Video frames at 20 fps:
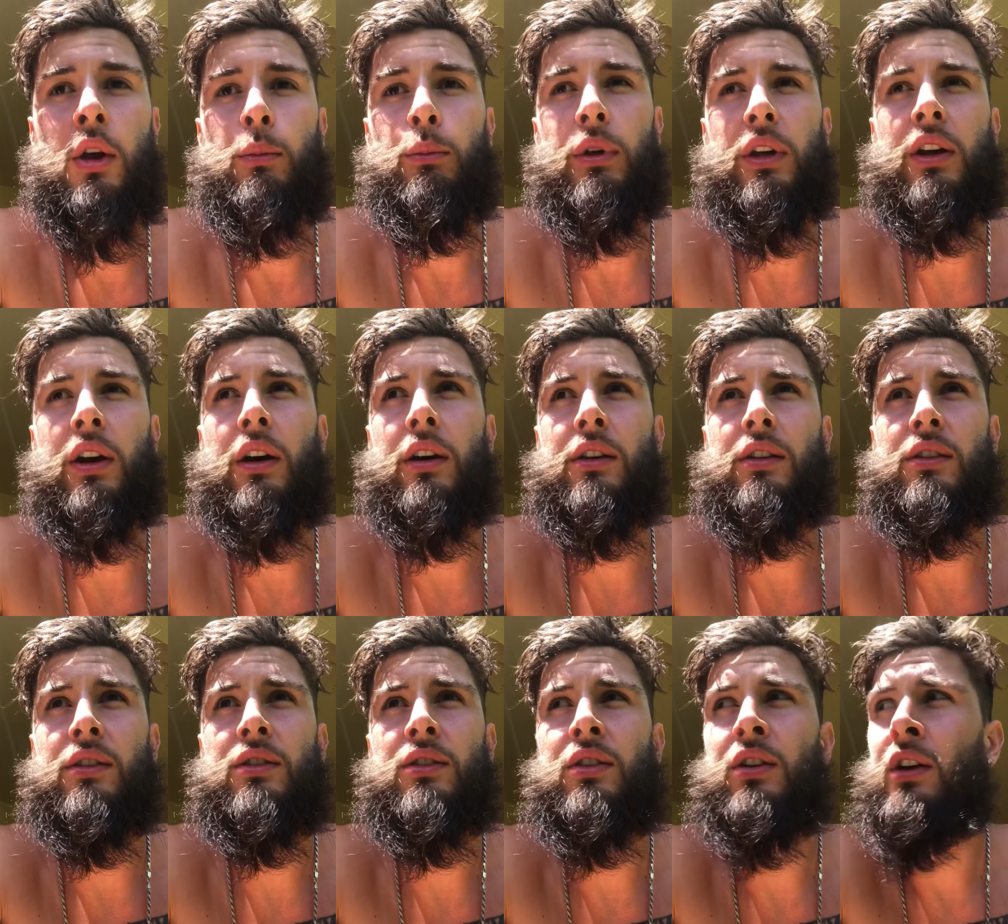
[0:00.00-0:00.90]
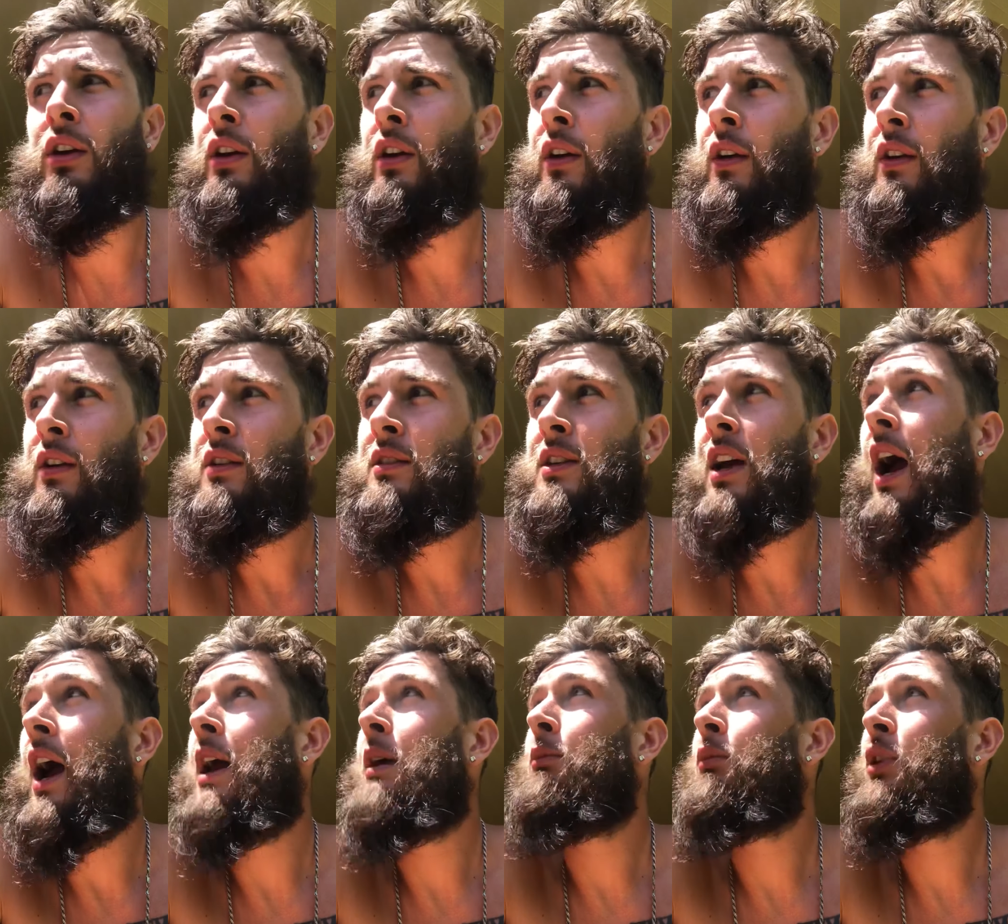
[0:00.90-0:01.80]
because
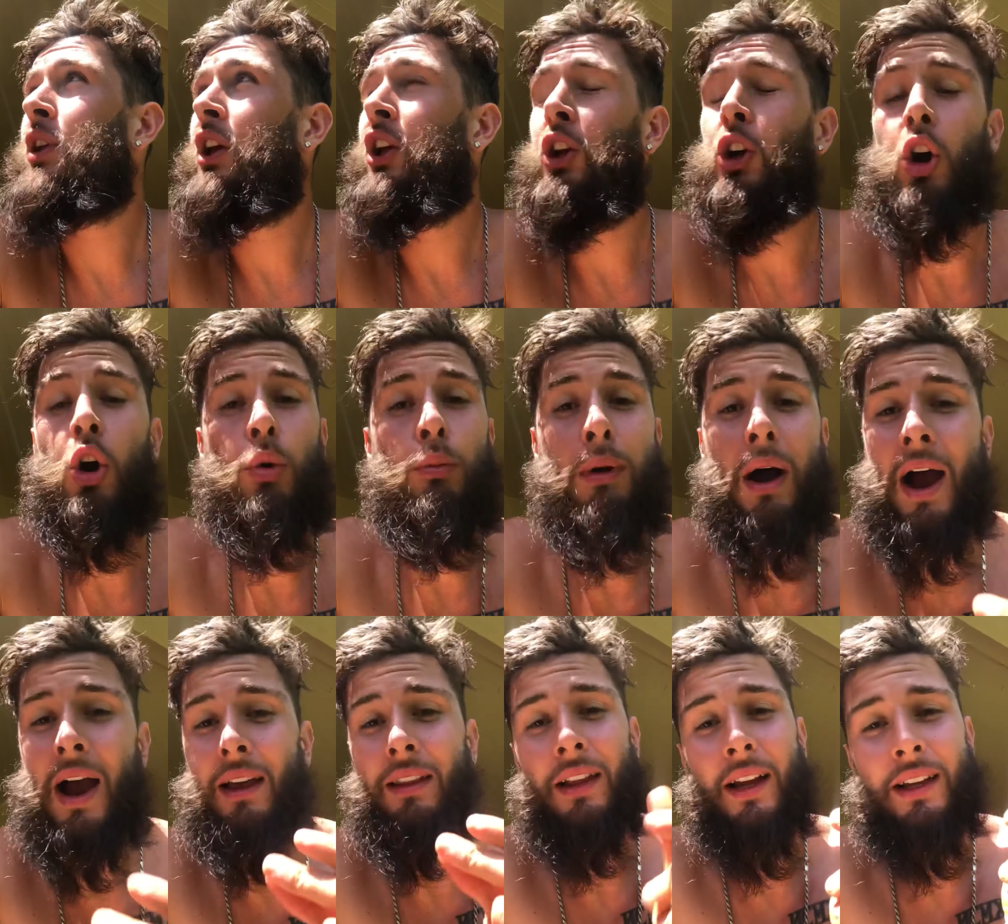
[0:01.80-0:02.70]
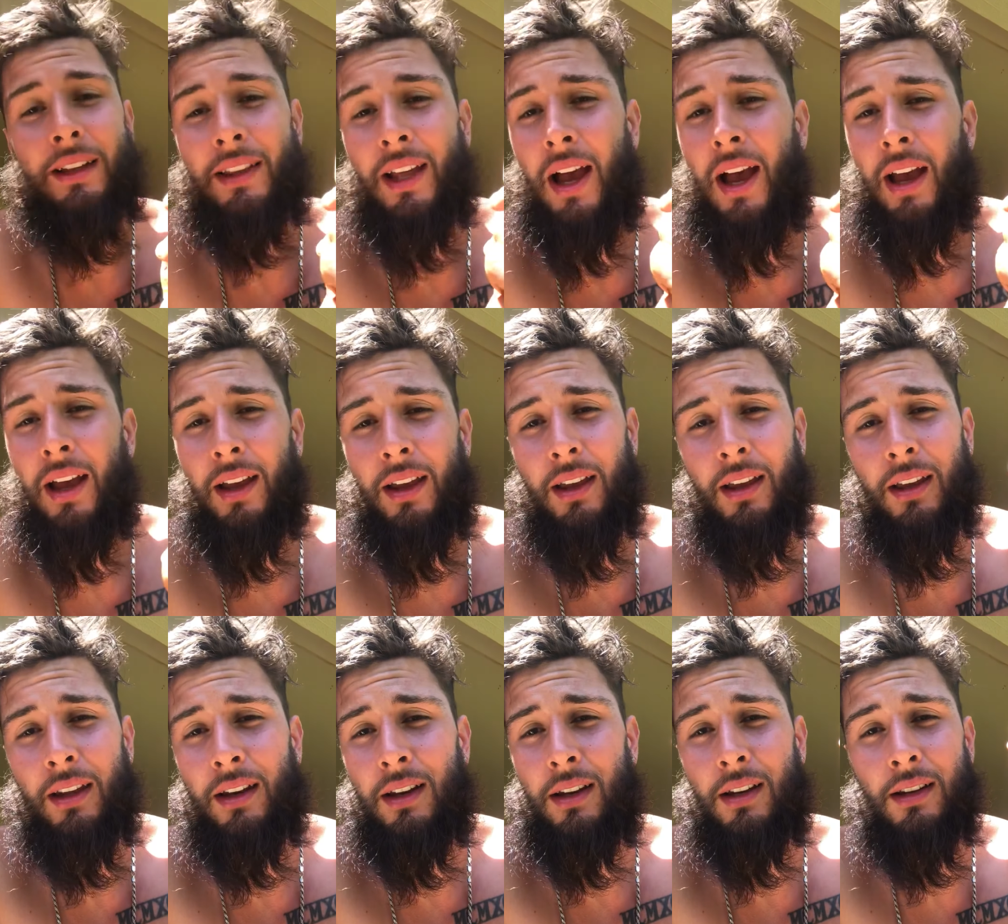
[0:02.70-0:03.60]
time can go by like that,
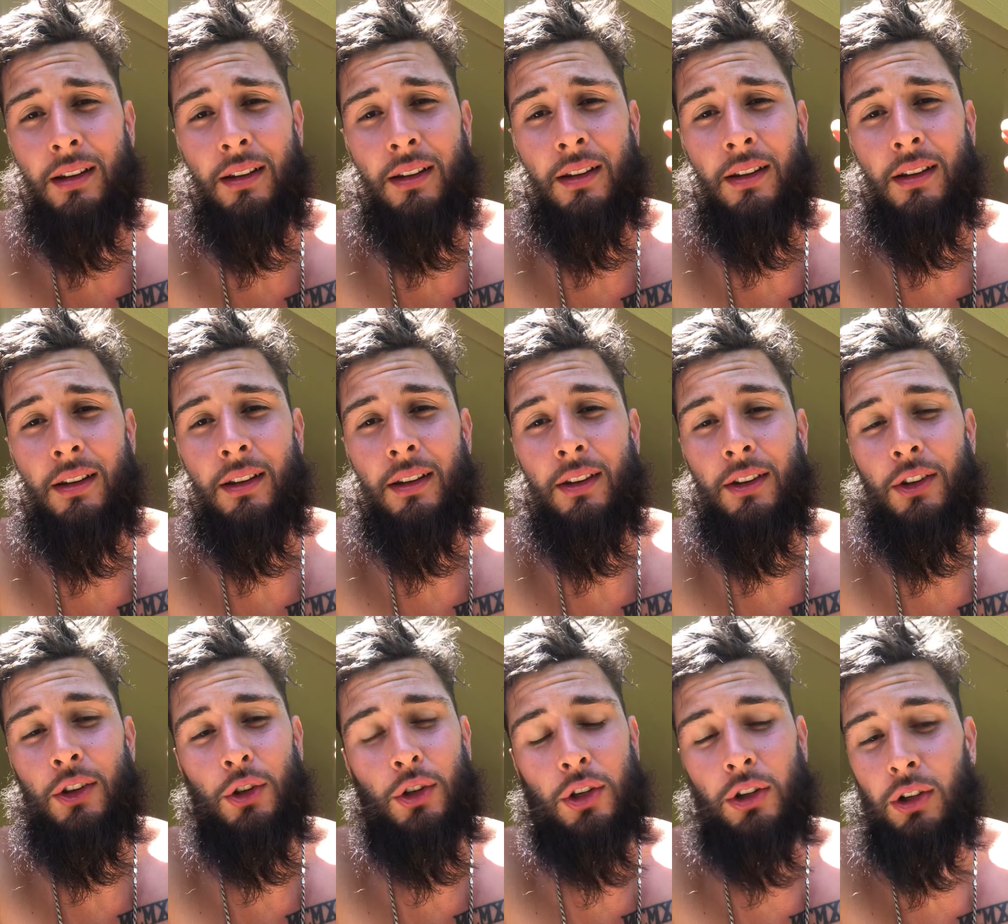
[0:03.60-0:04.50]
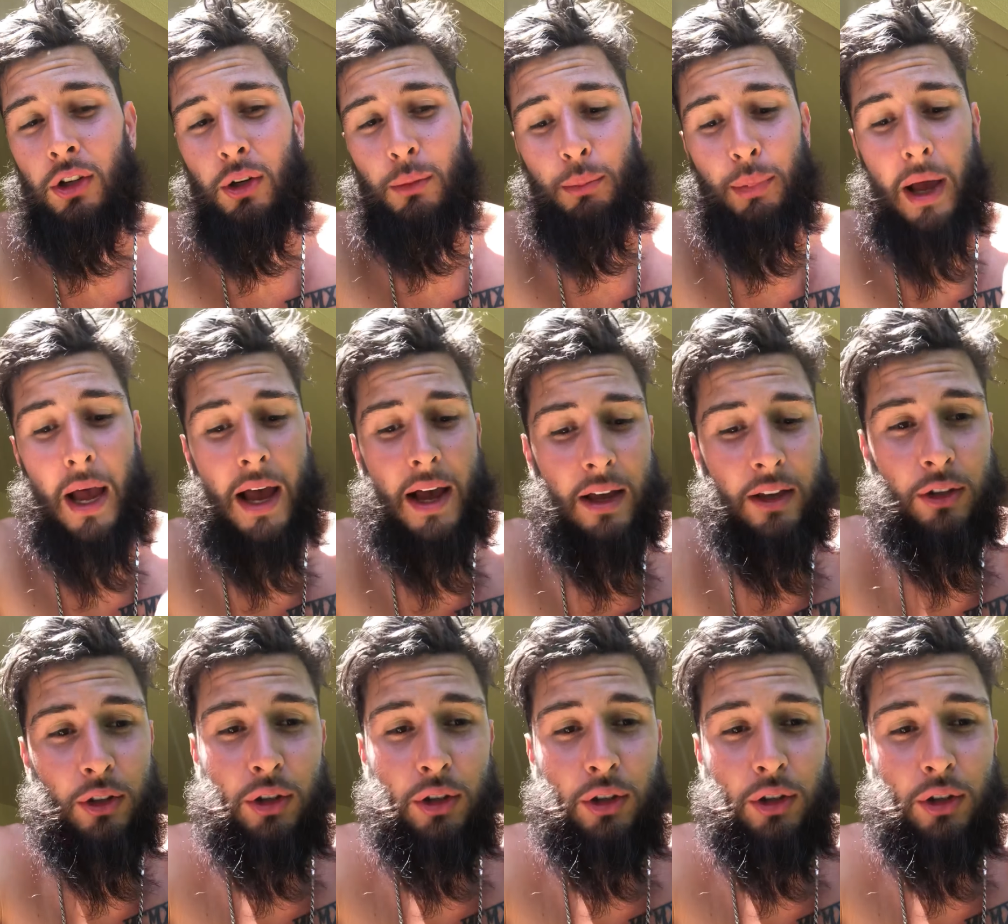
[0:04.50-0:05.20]
and then you can look back